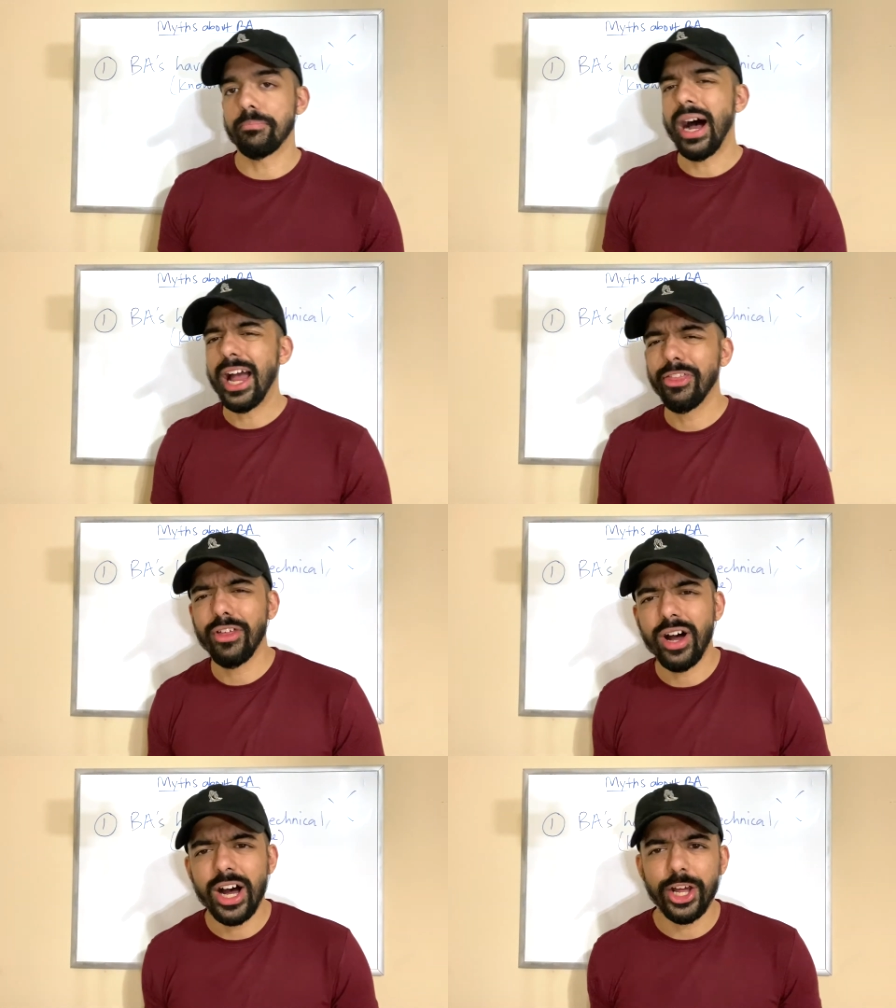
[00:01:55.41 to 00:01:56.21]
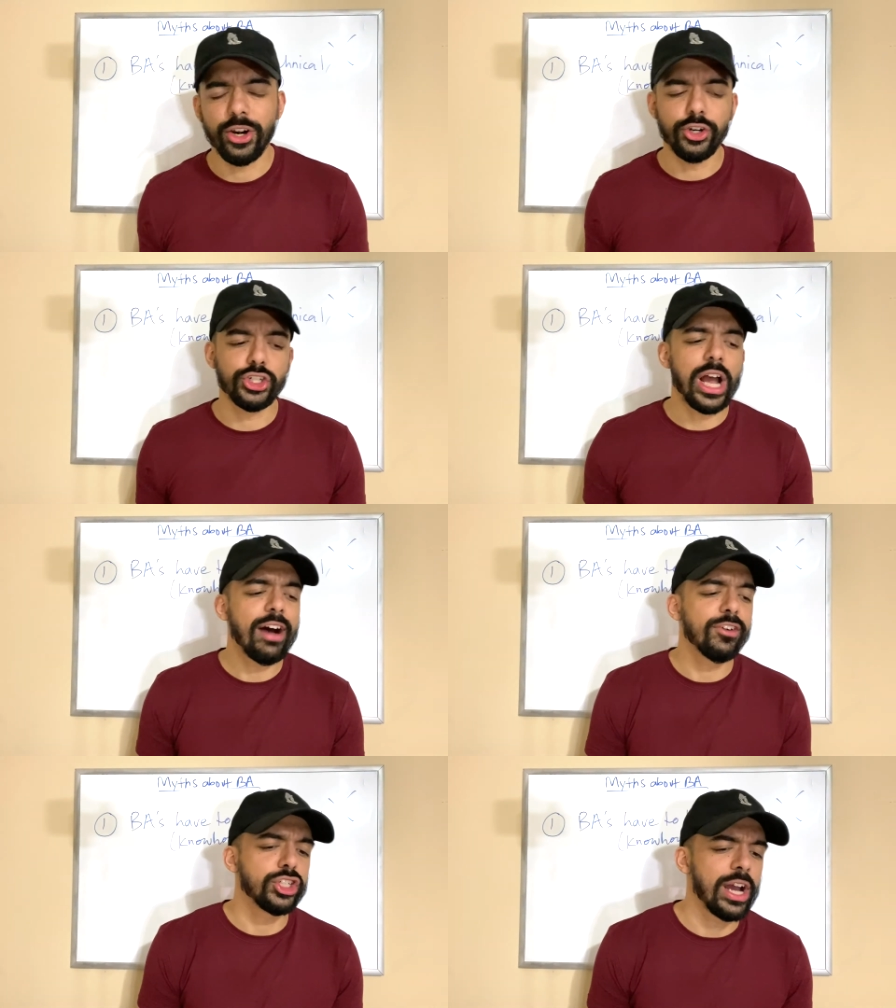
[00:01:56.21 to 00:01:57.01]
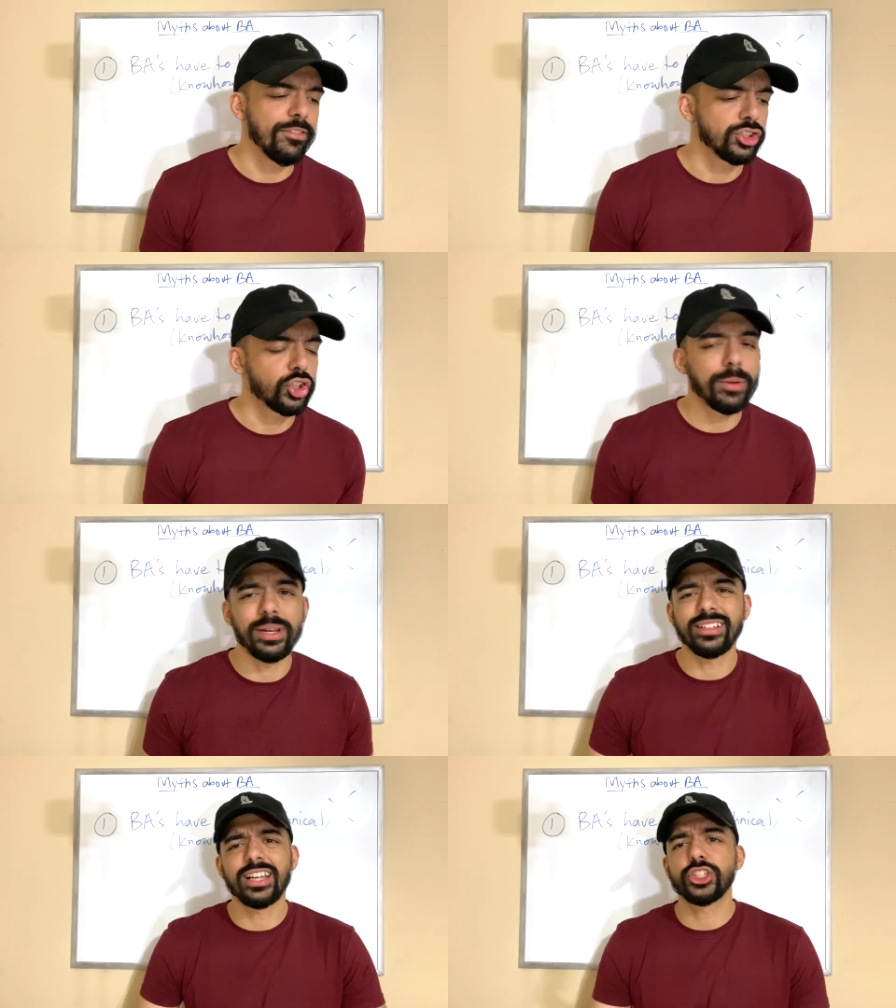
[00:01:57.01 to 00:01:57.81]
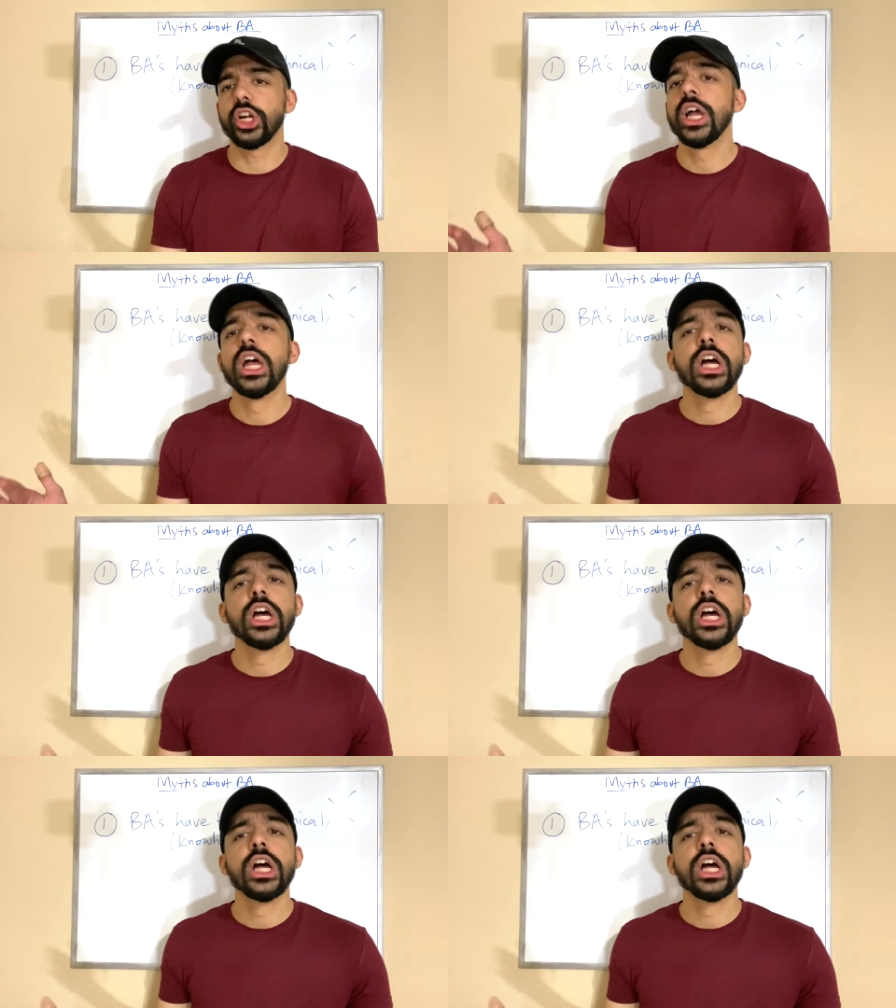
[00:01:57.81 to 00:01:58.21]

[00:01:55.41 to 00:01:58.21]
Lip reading: Python or Java, JavaScript, etc.